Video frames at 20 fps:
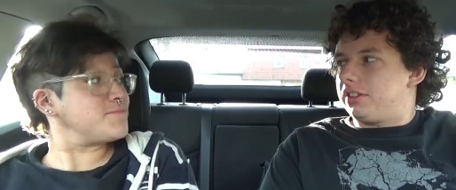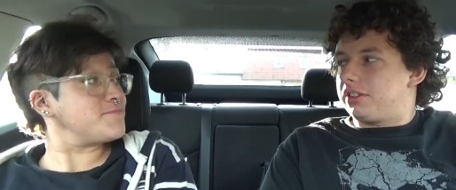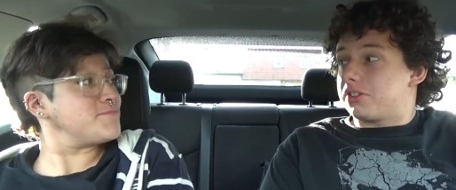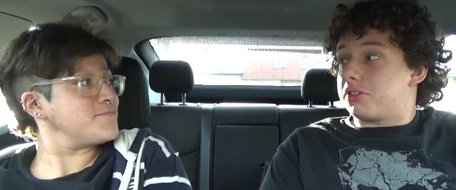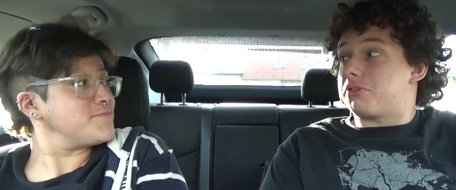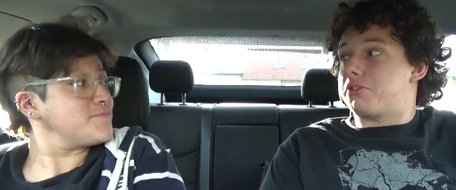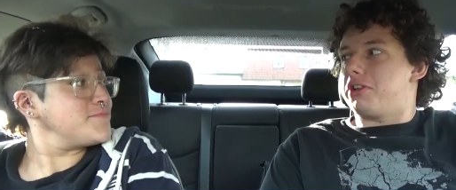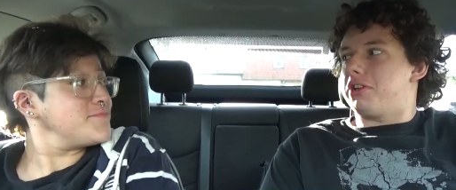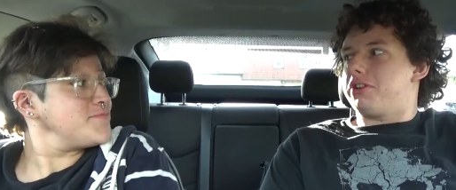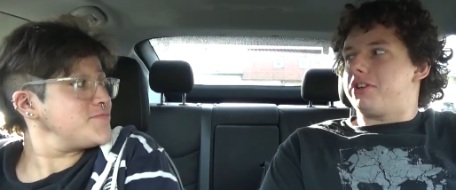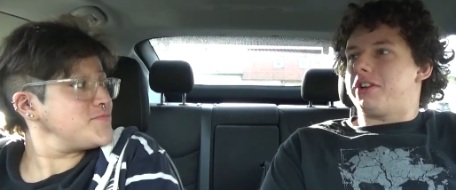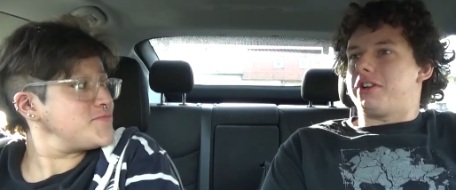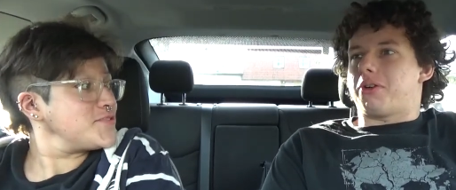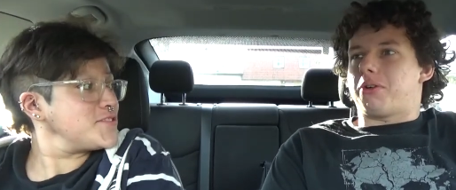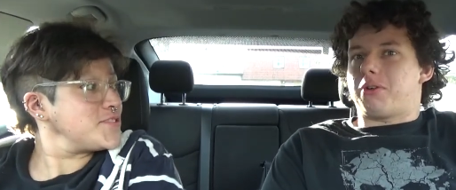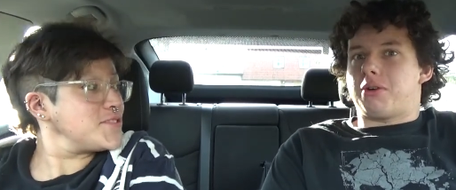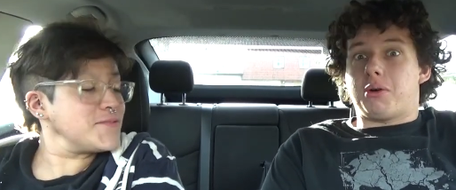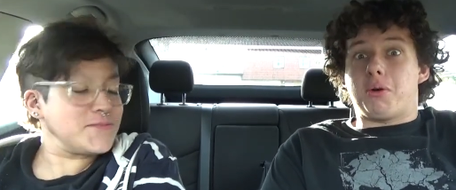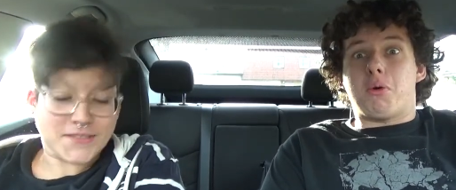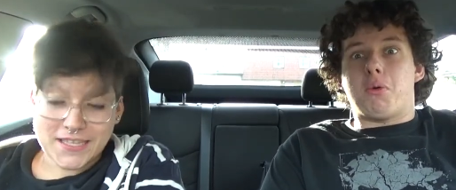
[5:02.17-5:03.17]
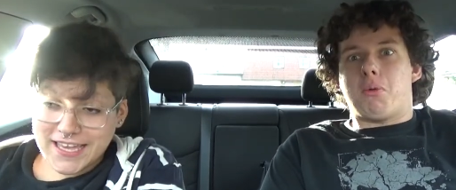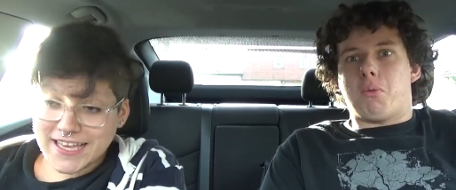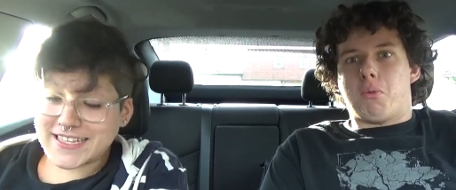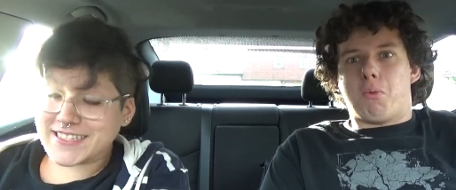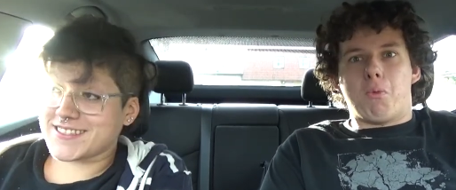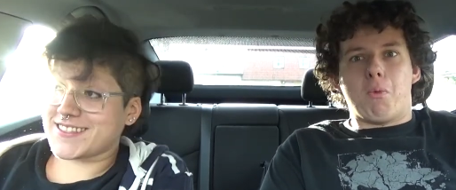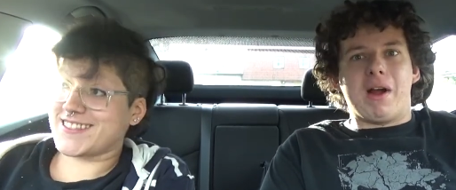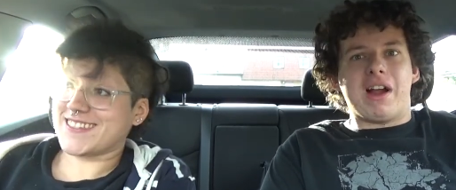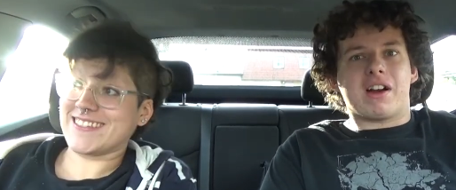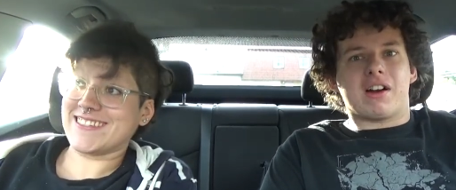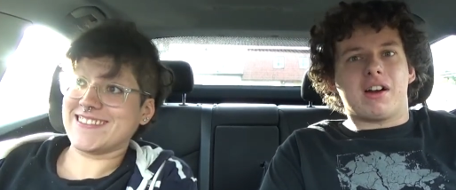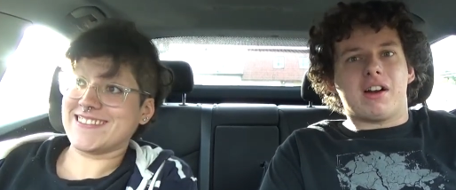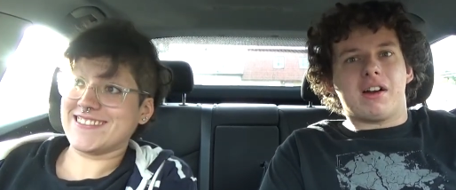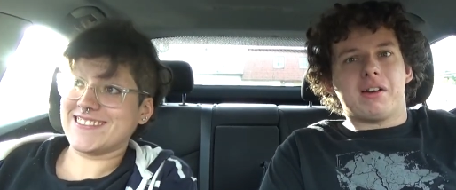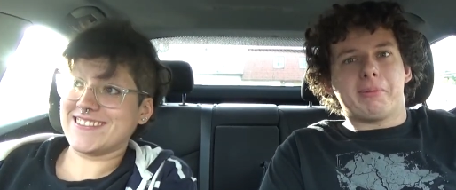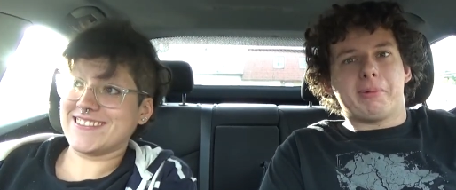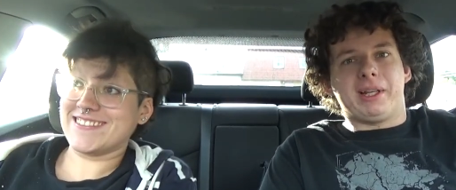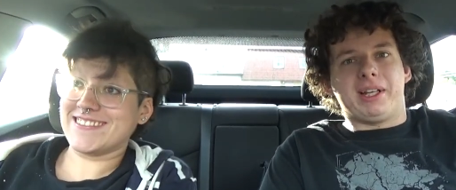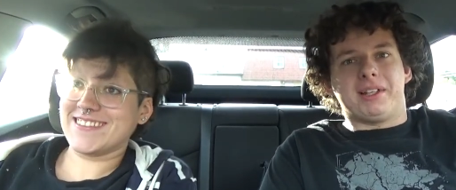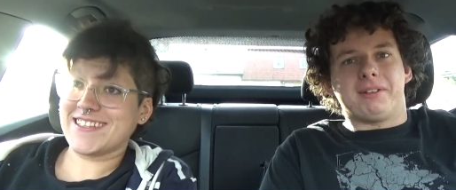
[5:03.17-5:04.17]
Speaker 1: So Juju. Yes. Where
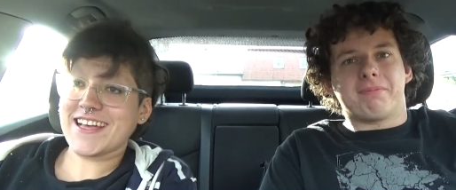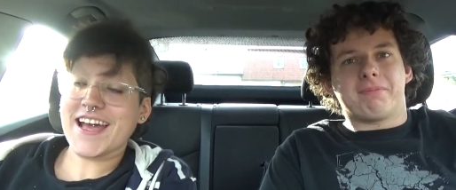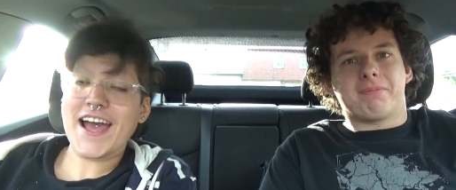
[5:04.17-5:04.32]
are we?